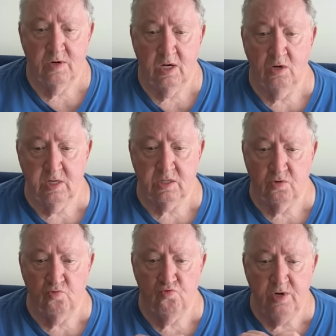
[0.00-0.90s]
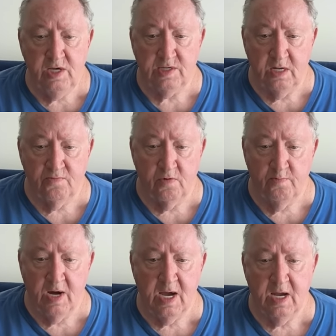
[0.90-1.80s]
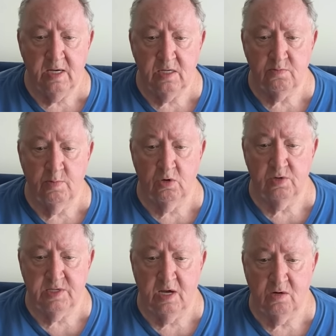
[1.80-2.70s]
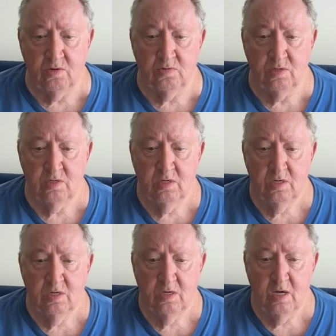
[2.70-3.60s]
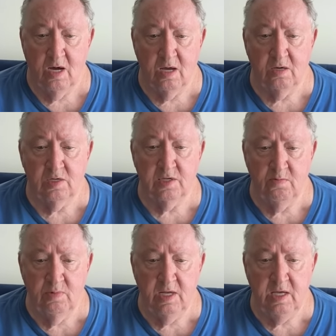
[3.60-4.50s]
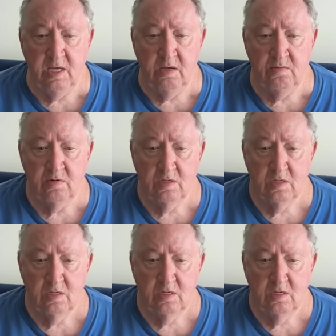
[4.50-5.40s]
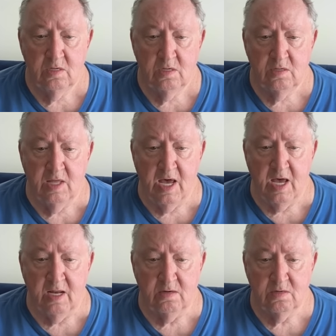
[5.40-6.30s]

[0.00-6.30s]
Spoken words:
look at the reasoning for buying this motorcycle, I honestly believe that